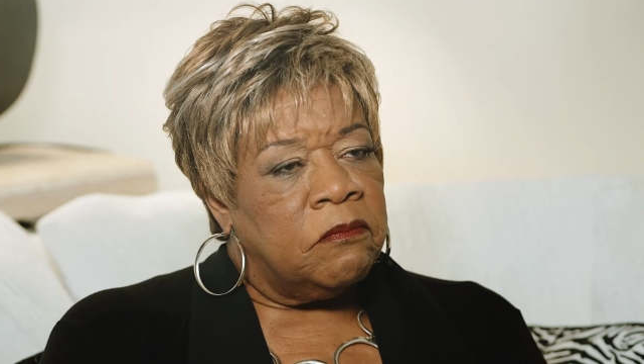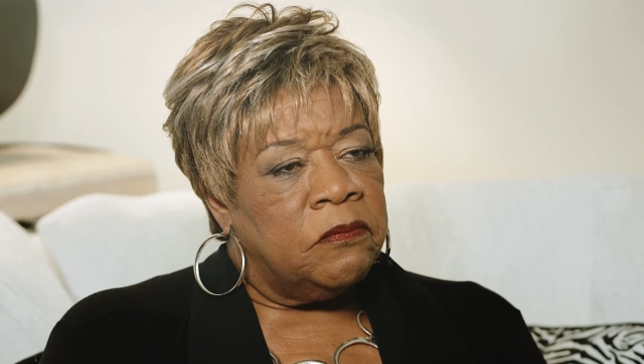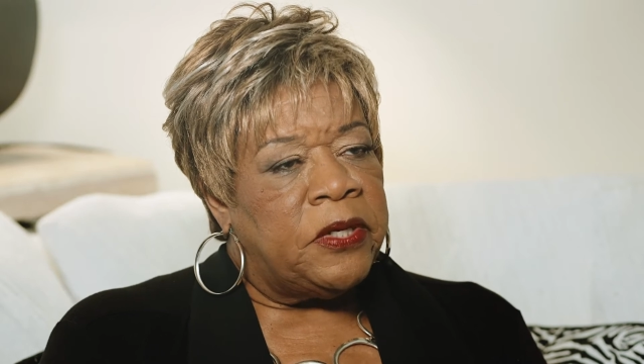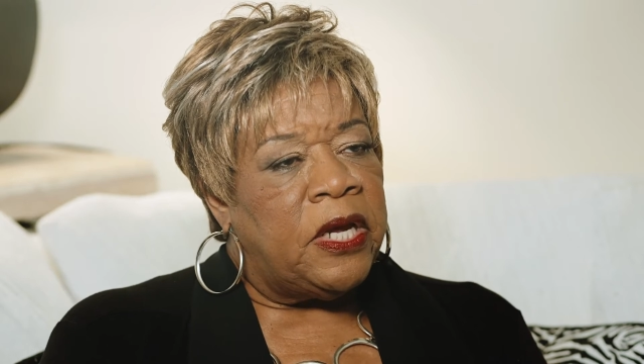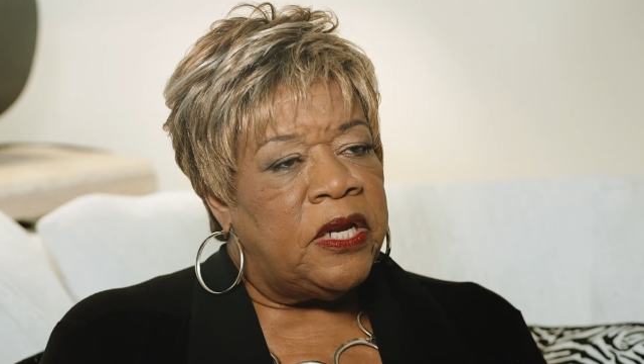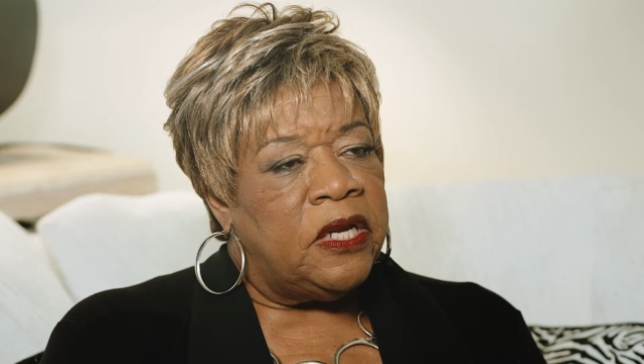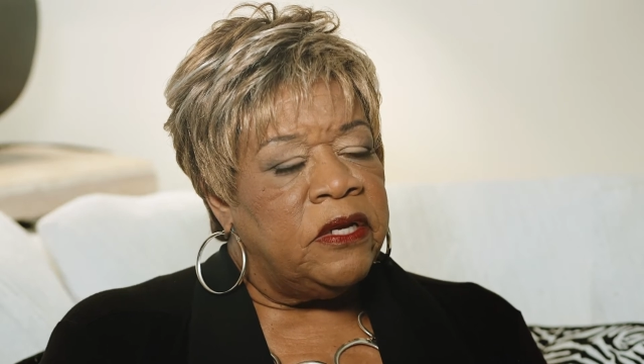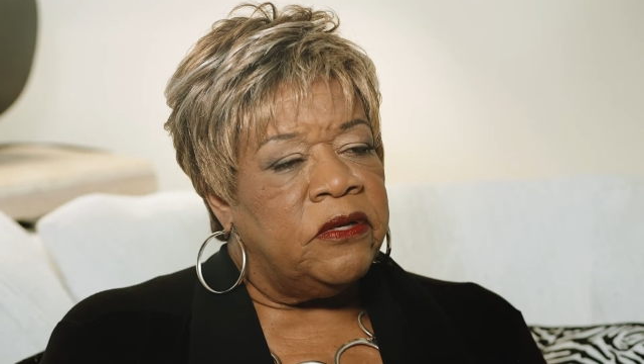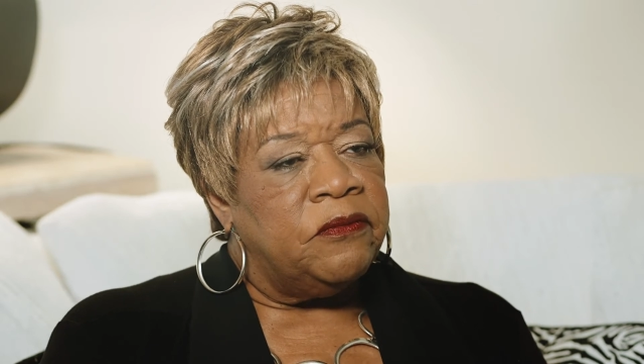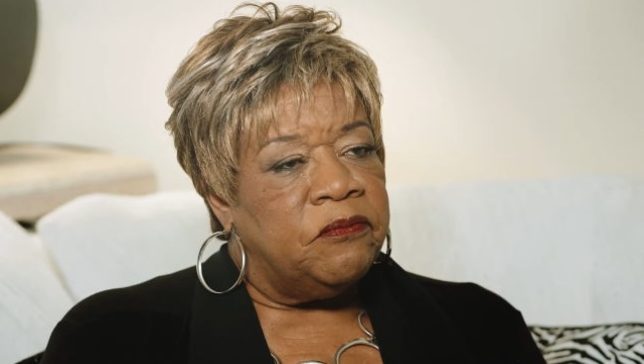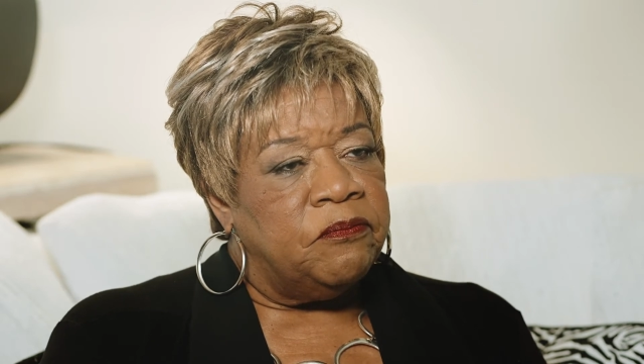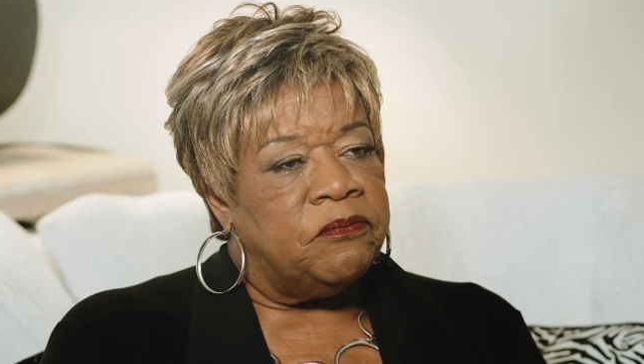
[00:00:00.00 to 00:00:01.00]

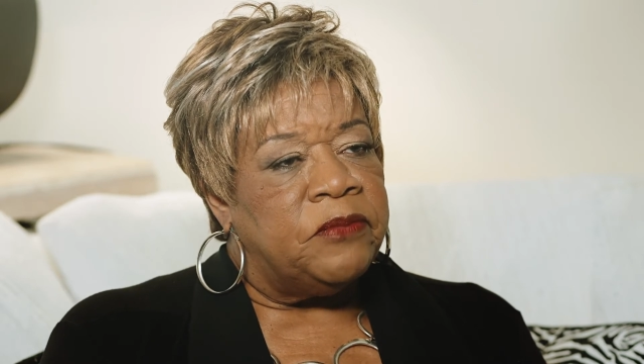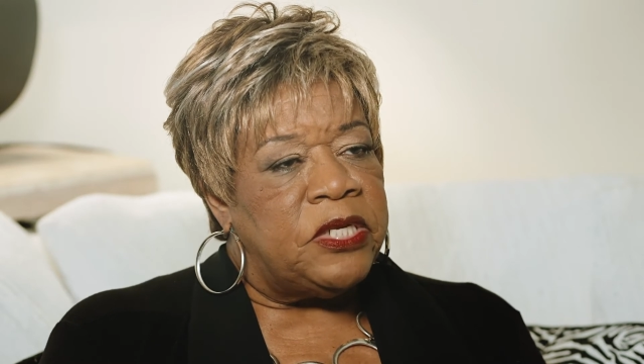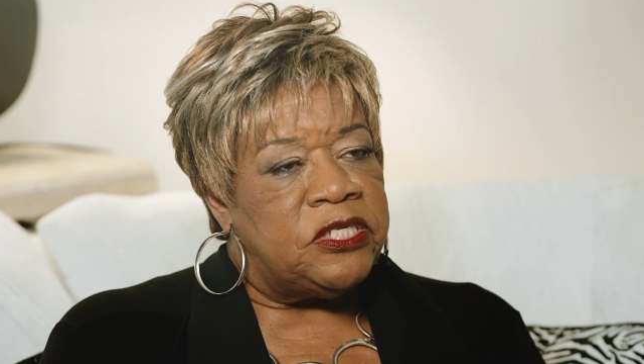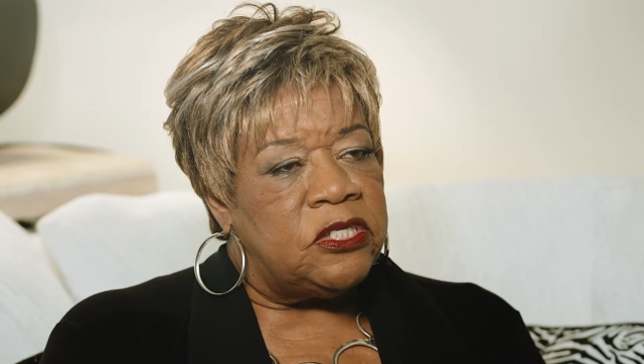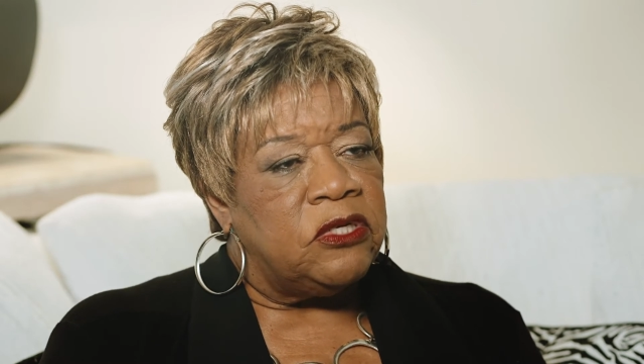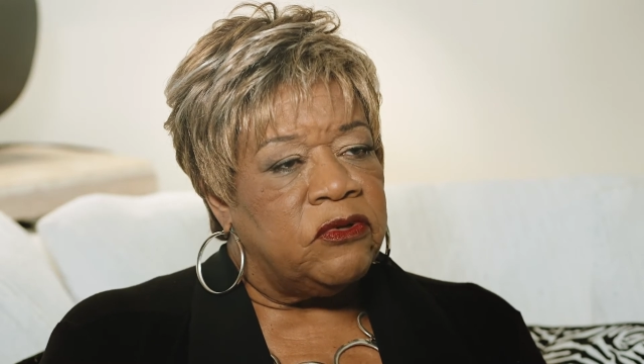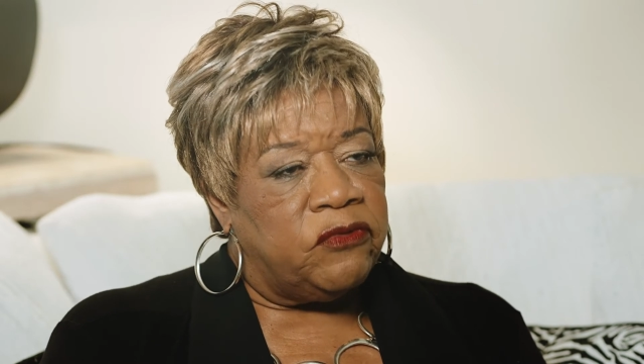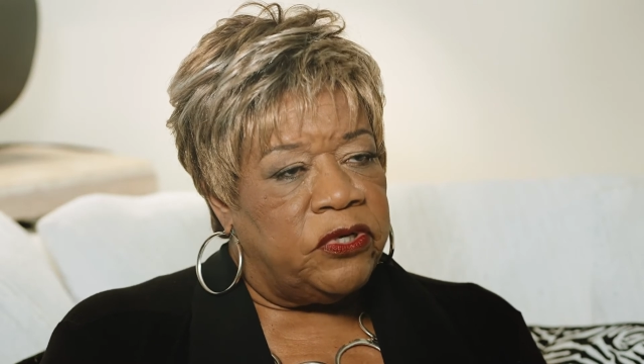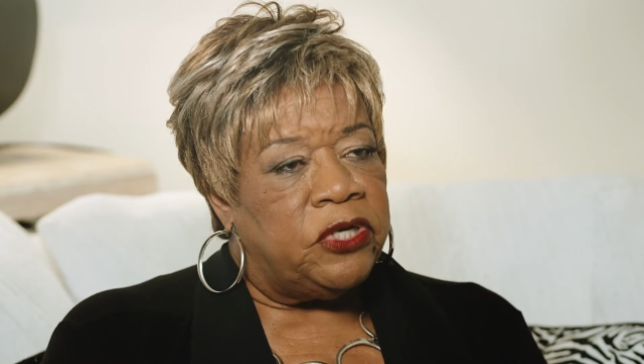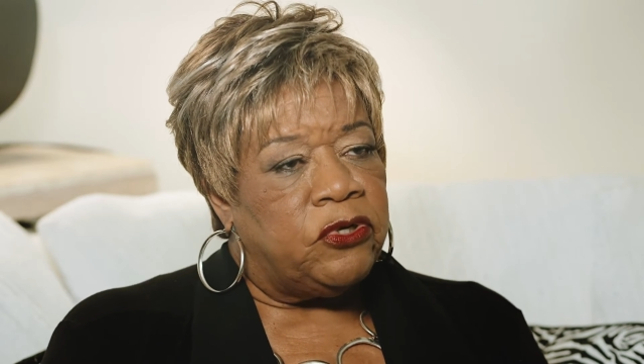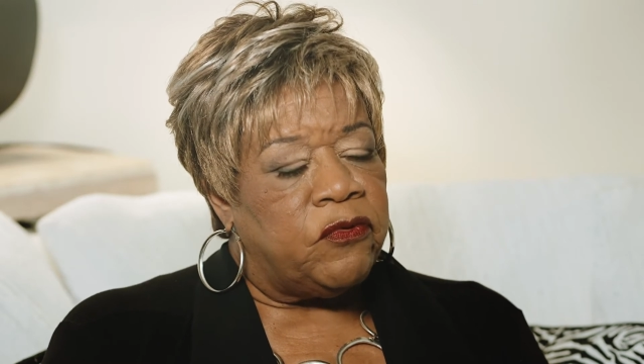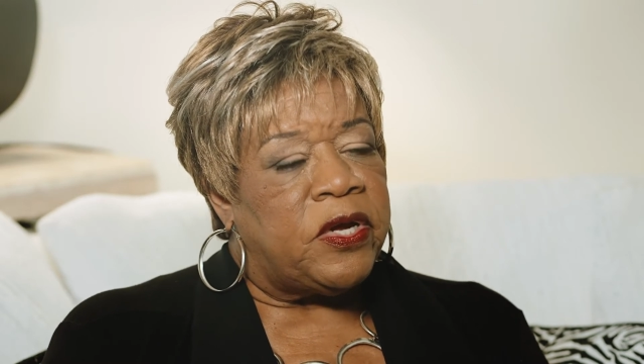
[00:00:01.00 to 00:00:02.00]
getting decent,
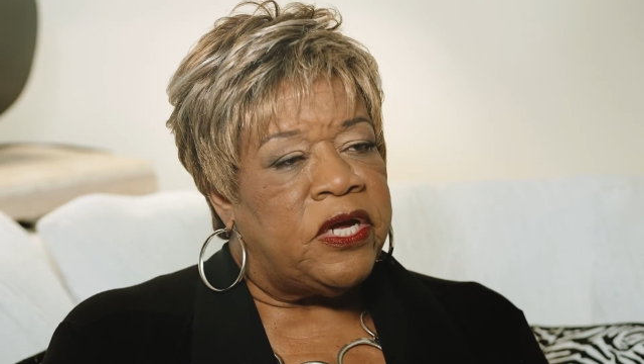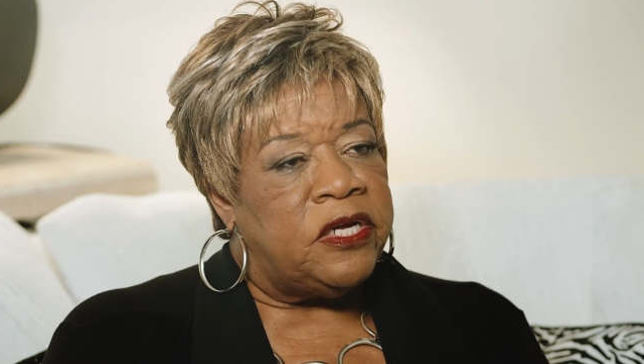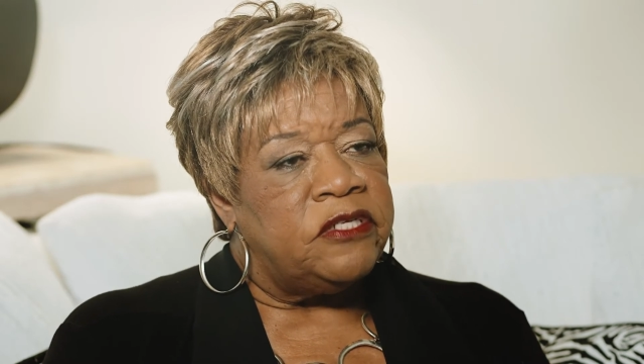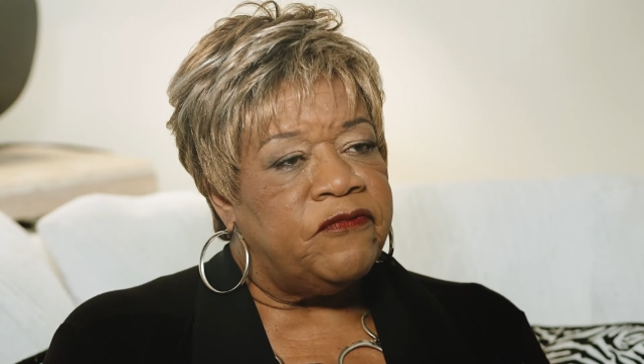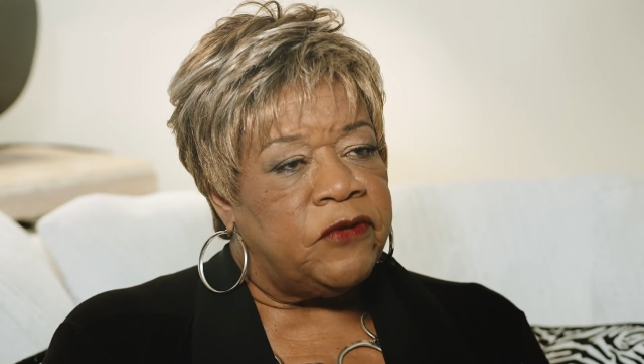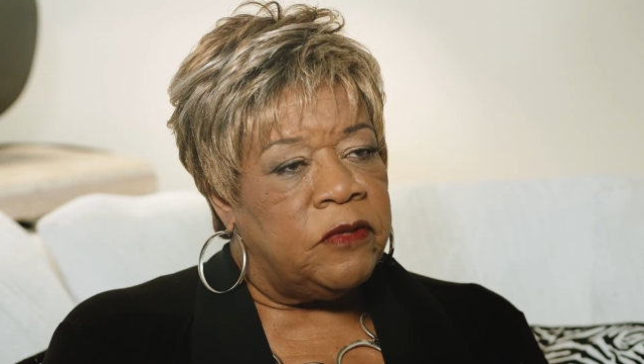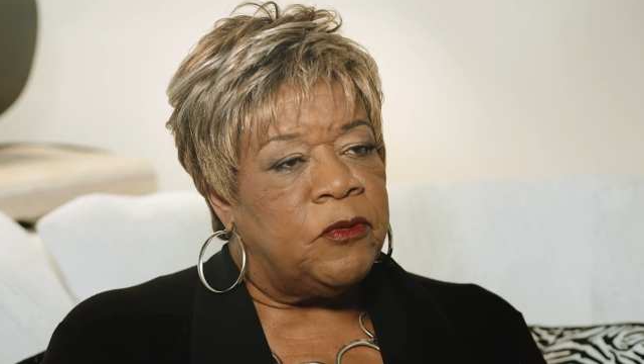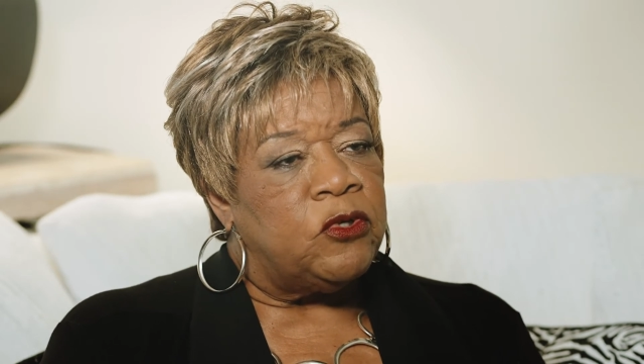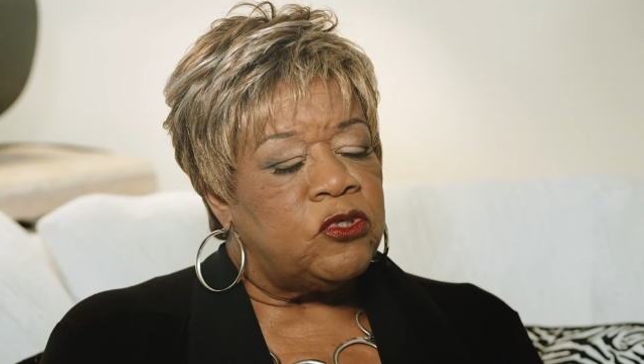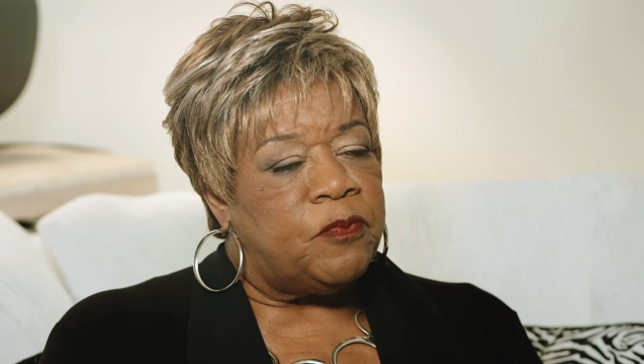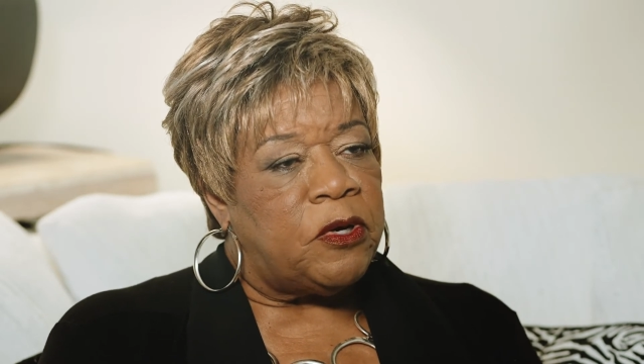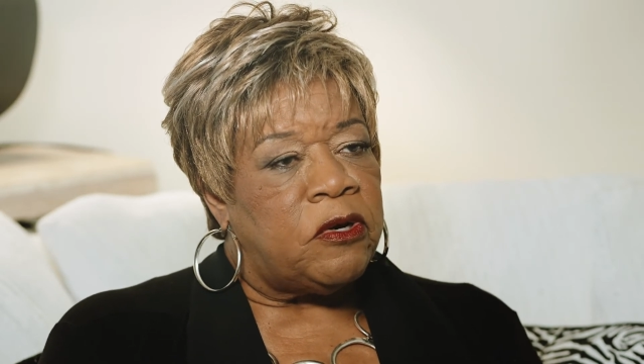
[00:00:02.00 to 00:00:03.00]
good grades for the
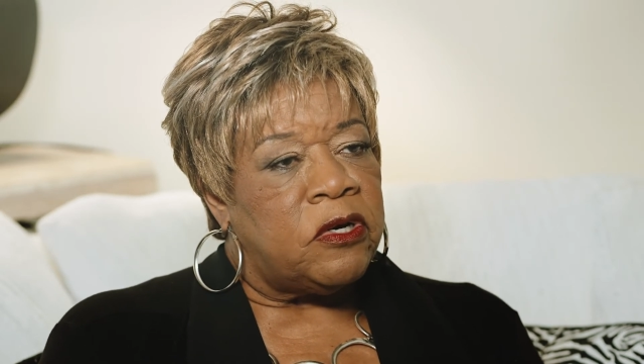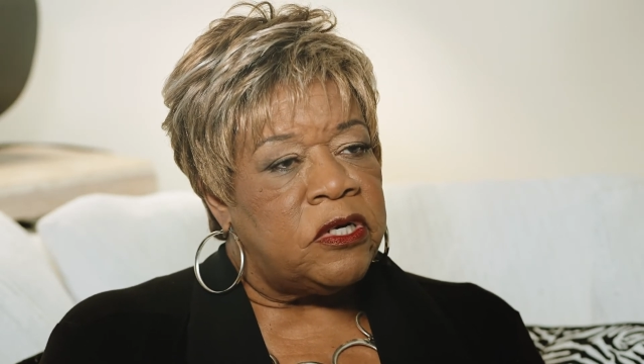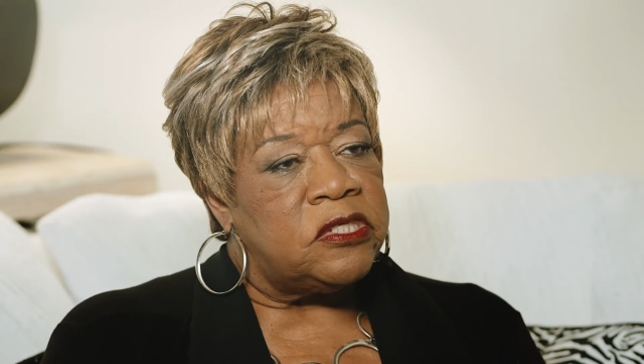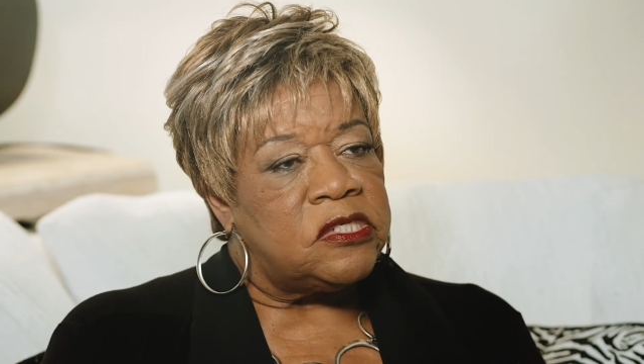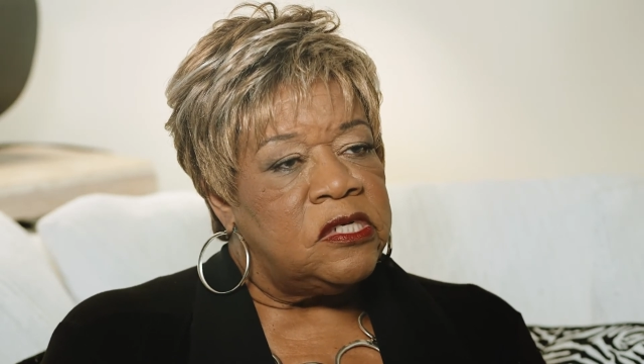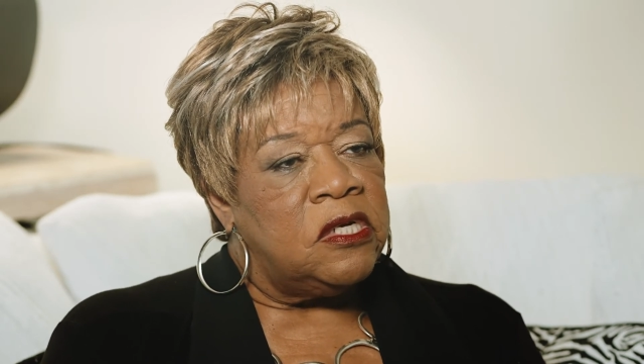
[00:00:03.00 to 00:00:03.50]
most part